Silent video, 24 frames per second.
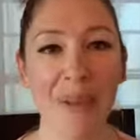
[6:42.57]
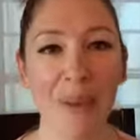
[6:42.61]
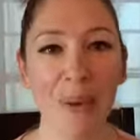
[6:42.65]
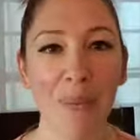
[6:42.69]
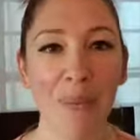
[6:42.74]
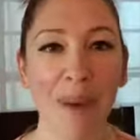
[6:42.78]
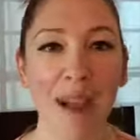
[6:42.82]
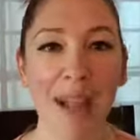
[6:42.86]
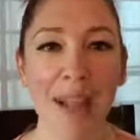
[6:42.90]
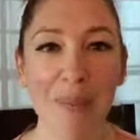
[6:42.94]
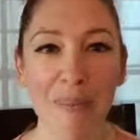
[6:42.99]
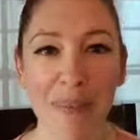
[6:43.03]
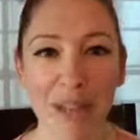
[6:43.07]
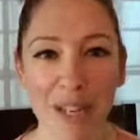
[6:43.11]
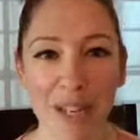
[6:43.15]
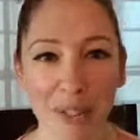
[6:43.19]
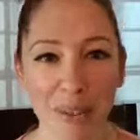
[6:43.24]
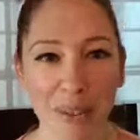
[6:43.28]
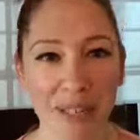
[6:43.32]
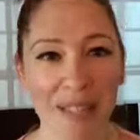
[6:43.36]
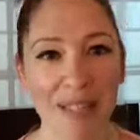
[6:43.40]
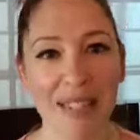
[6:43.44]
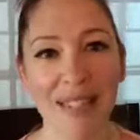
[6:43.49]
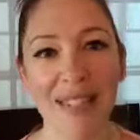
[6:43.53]
Why am I
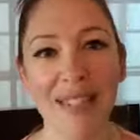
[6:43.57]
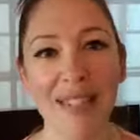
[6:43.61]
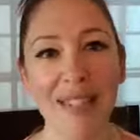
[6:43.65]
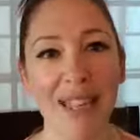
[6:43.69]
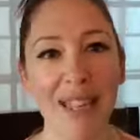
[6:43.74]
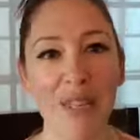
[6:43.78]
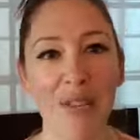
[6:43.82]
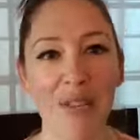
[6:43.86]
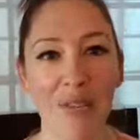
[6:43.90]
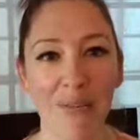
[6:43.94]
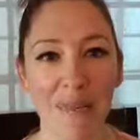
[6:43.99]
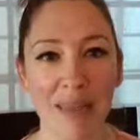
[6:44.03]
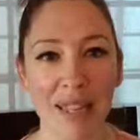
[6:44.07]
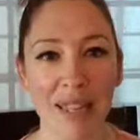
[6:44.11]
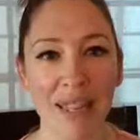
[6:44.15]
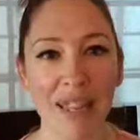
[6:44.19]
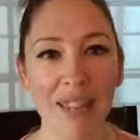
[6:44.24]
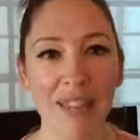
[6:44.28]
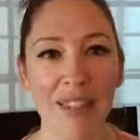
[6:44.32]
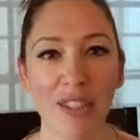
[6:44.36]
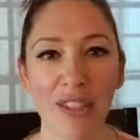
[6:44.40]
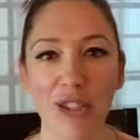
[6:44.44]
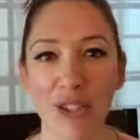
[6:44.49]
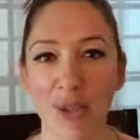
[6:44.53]
doing these things or
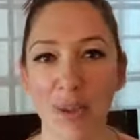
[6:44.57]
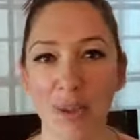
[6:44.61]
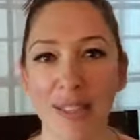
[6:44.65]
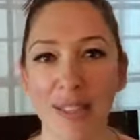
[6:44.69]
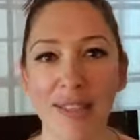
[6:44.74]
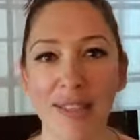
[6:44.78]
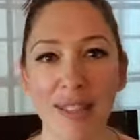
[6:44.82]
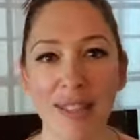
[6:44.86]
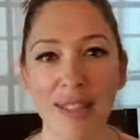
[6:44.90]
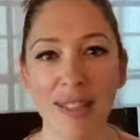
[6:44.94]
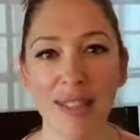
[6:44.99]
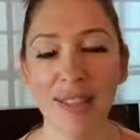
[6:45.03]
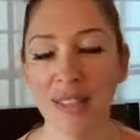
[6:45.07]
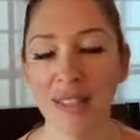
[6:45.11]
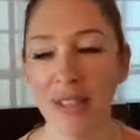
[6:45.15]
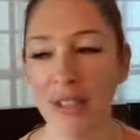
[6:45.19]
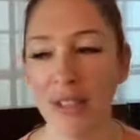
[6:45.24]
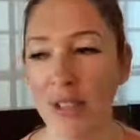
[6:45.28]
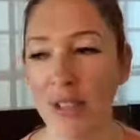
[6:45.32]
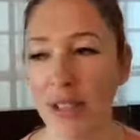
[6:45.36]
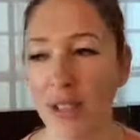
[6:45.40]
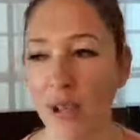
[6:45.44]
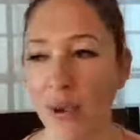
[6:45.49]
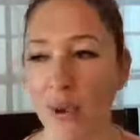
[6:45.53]
making these choices
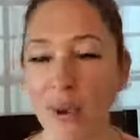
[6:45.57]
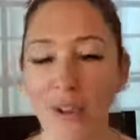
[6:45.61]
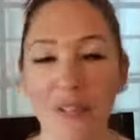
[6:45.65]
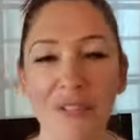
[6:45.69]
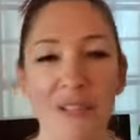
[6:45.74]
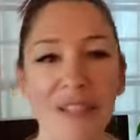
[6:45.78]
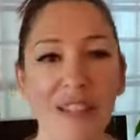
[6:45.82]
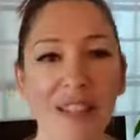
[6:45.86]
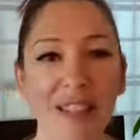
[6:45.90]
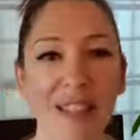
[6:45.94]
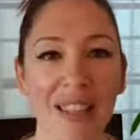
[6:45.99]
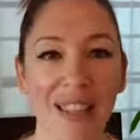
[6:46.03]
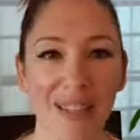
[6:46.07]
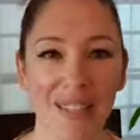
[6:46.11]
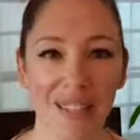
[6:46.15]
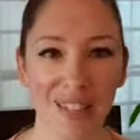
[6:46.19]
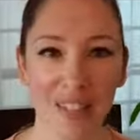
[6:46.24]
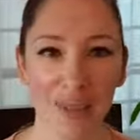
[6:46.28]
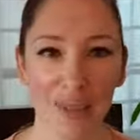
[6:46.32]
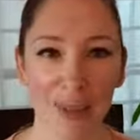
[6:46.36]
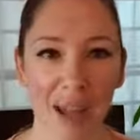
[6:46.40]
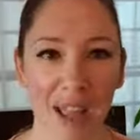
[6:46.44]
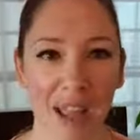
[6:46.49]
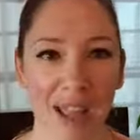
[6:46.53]
or feeling
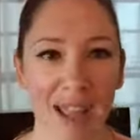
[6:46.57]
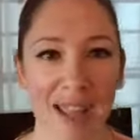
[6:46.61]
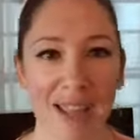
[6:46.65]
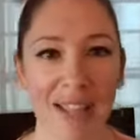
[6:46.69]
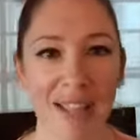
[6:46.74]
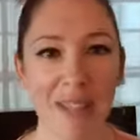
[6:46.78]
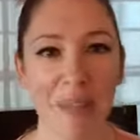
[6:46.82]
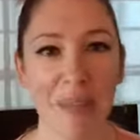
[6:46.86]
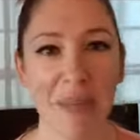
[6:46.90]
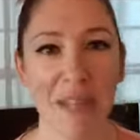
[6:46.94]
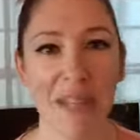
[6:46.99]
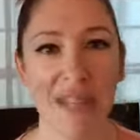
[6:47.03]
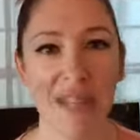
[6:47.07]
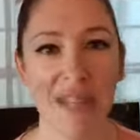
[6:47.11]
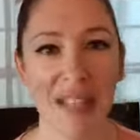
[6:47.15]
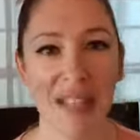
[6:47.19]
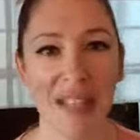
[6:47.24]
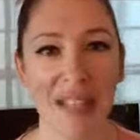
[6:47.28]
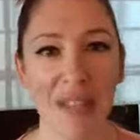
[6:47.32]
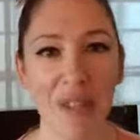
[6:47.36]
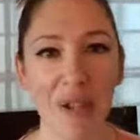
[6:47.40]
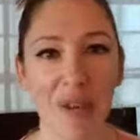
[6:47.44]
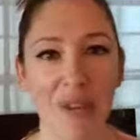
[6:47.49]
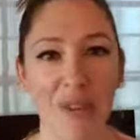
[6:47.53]
this way? It's because I
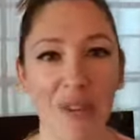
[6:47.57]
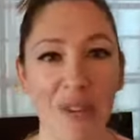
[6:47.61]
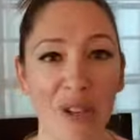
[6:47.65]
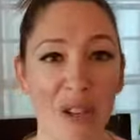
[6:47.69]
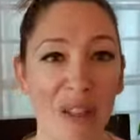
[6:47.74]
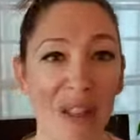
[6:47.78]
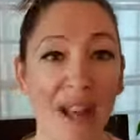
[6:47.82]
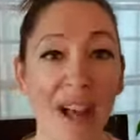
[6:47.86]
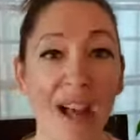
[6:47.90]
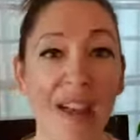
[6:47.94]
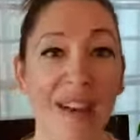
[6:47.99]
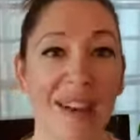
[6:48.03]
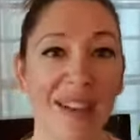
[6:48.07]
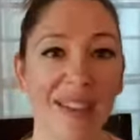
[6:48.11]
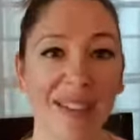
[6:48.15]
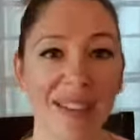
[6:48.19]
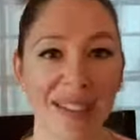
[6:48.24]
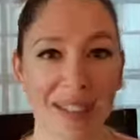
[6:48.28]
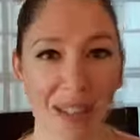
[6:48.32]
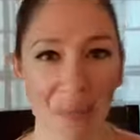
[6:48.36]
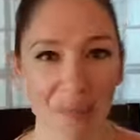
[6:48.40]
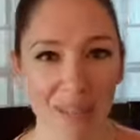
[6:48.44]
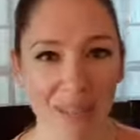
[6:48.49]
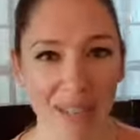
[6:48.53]
either feel
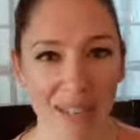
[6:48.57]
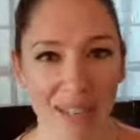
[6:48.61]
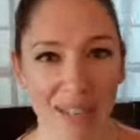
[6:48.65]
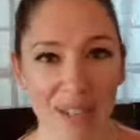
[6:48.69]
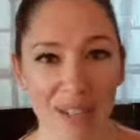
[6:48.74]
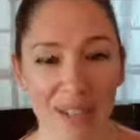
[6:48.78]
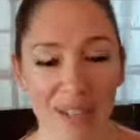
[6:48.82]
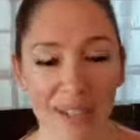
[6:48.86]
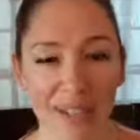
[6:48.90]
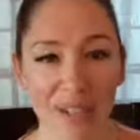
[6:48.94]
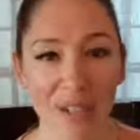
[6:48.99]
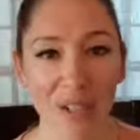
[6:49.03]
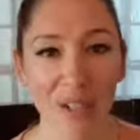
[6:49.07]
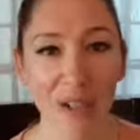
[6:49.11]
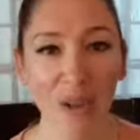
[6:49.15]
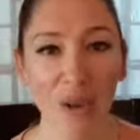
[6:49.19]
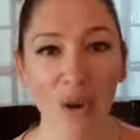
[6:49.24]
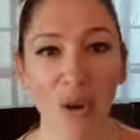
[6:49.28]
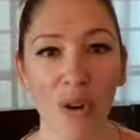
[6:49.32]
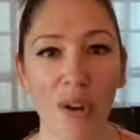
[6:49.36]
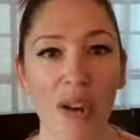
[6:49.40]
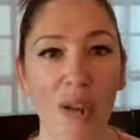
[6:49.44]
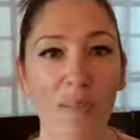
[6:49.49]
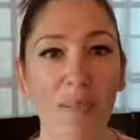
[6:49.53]
unaccepted
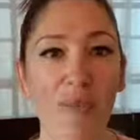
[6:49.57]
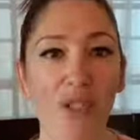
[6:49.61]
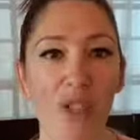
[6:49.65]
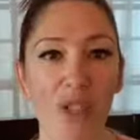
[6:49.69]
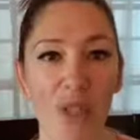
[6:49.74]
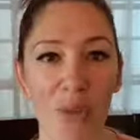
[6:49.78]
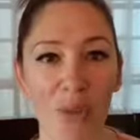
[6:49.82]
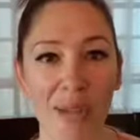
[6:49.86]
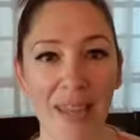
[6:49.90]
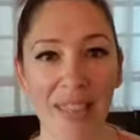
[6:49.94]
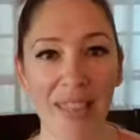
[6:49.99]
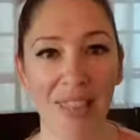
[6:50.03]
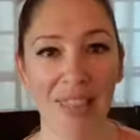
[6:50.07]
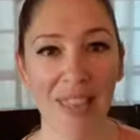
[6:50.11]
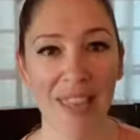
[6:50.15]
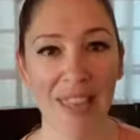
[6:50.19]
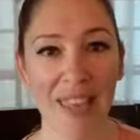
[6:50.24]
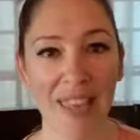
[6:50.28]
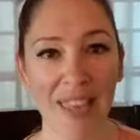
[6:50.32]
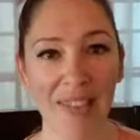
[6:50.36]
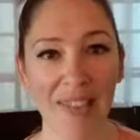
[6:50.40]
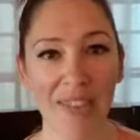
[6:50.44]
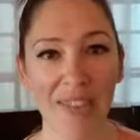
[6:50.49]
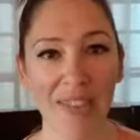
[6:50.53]
or I'm doing
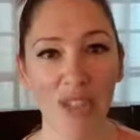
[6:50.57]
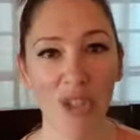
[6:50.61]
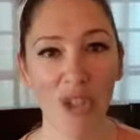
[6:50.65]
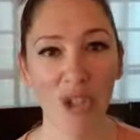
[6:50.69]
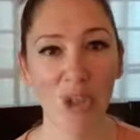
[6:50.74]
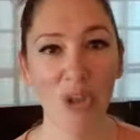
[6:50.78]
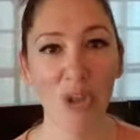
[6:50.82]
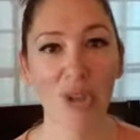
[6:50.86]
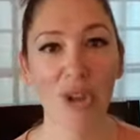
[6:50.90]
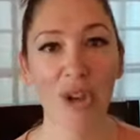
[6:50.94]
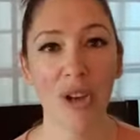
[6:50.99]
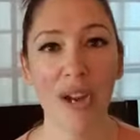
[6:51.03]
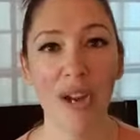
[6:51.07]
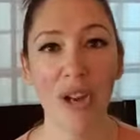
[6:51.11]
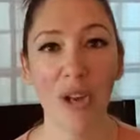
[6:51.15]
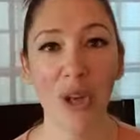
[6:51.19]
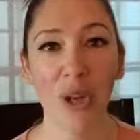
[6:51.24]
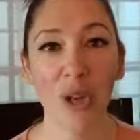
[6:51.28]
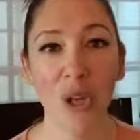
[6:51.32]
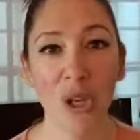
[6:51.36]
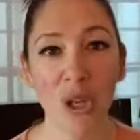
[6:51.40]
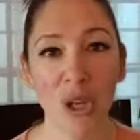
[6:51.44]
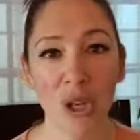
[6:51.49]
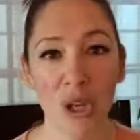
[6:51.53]
things to try to
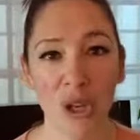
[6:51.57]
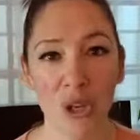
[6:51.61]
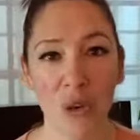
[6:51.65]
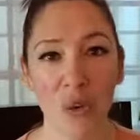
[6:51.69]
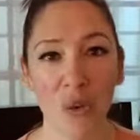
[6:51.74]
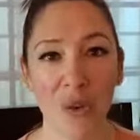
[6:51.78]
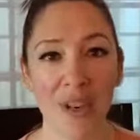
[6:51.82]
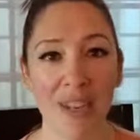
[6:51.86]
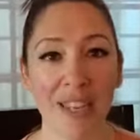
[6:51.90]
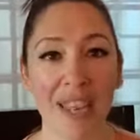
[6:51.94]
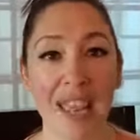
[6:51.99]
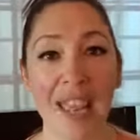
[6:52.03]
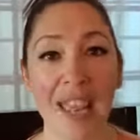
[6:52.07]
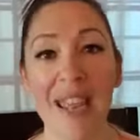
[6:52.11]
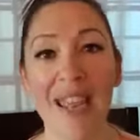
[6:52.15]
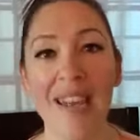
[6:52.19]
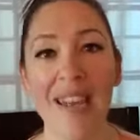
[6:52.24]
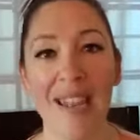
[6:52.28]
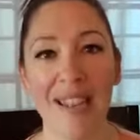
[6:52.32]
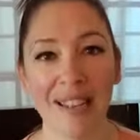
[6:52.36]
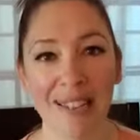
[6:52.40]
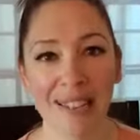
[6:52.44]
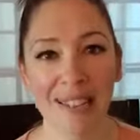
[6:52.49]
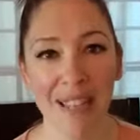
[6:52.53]
earn or gain
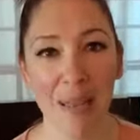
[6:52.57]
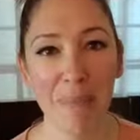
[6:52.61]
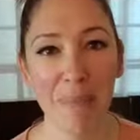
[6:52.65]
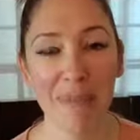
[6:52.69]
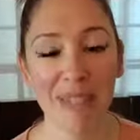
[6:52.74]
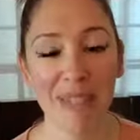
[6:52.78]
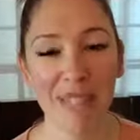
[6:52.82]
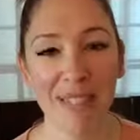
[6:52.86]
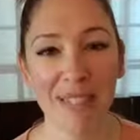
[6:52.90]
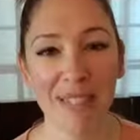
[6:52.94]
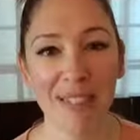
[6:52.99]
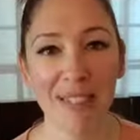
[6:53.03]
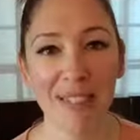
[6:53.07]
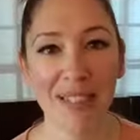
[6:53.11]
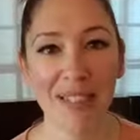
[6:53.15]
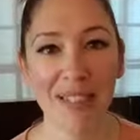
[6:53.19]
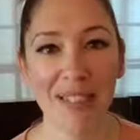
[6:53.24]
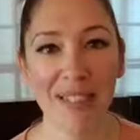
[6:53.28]
acceptance